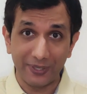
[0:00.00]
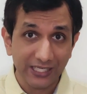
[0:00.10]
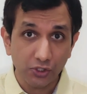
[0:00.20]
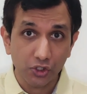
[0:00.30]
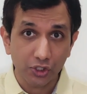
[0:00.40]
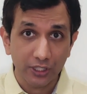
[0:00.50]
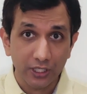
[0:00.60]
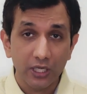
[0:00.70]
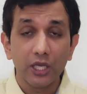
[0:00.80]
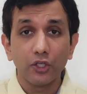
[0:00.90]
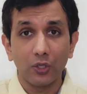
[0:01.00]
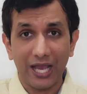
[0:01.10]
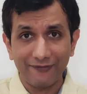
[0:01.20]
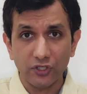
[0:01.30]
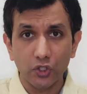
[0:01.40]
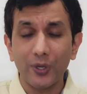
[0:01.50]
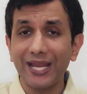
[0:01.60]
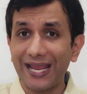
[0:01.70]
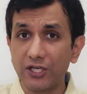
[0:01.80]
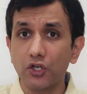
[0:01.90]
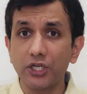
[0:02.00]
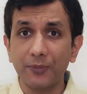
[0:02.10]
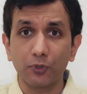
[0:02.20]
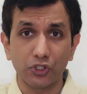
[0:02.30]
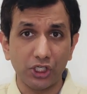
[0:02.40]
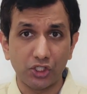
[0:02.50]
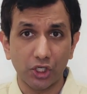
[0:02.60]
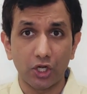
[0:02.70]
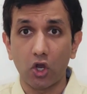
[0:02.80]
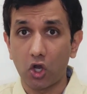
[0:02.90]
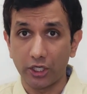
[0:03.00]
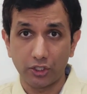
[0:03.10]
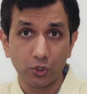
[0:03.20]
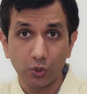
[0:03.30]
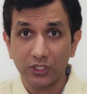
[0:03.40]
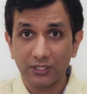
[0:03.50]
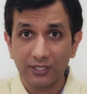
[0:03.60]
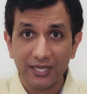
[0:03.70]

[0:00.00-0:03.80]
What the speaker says: bridge. You'll have to do an endodontic procedure on a tooth,